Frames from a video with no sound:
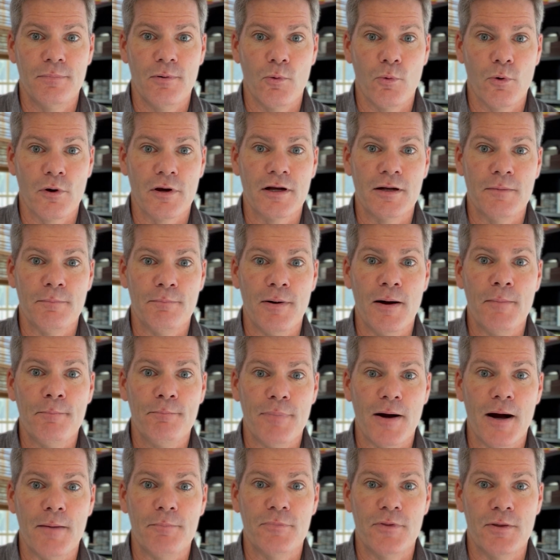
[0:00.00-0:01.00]
but we're going to
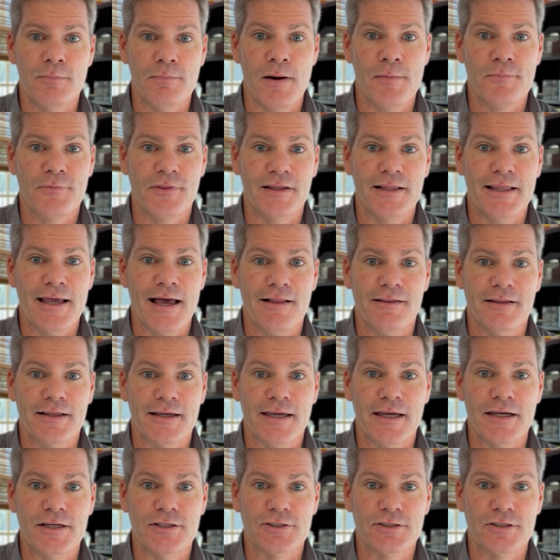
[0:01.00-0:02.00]
bump up the monthly
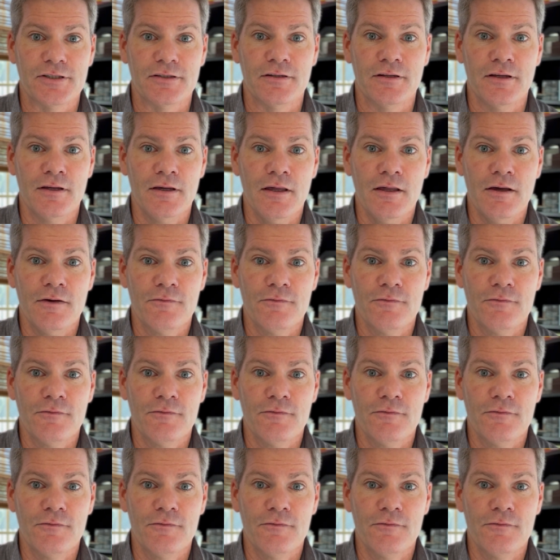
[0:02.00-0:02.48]
allocation